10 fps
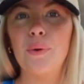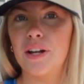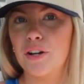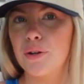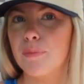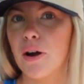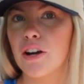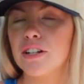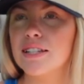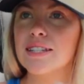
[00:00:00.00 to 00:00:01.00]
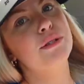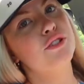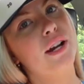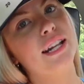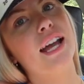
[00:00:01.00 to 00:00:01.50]
We're gonna go to Barnes. I've been
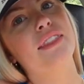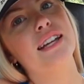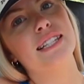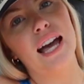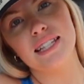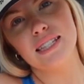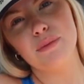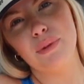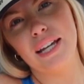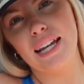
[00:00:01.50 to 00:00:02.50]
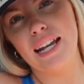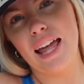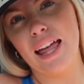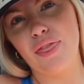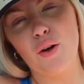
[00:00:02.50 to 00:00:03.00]
trying to get the Assassin's Blade
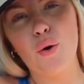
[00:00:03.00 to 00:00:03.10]
and the